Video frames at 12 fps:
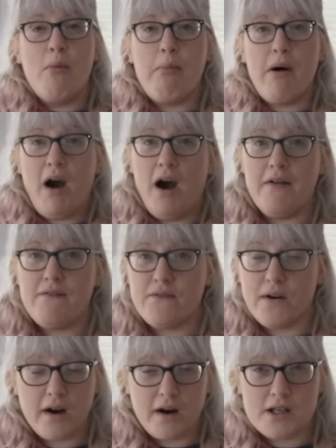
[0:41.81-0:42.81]
But
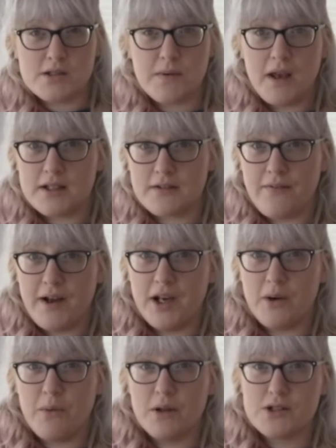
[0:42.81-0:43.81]
first, we have to find
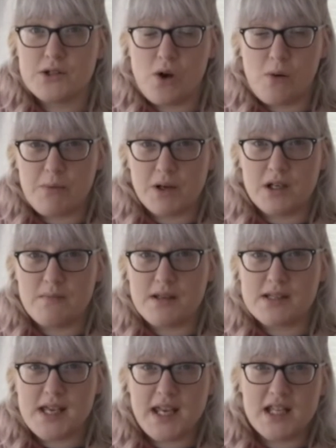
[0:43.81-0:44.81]
out what song we're going to be
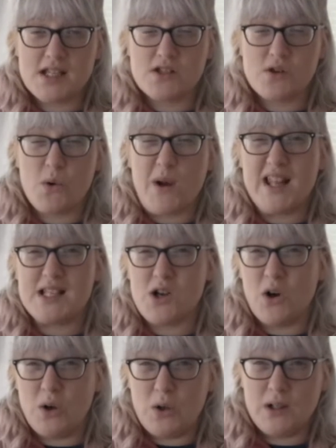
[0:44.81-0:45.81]
singing. So it's
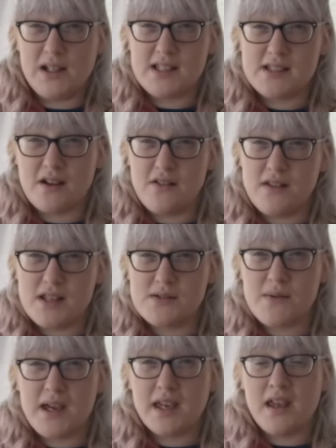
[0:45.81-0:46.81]
Ollie's turn this
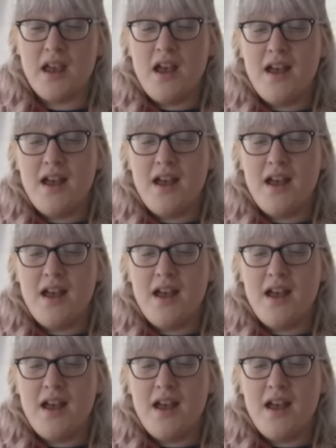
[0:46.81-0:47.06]
week.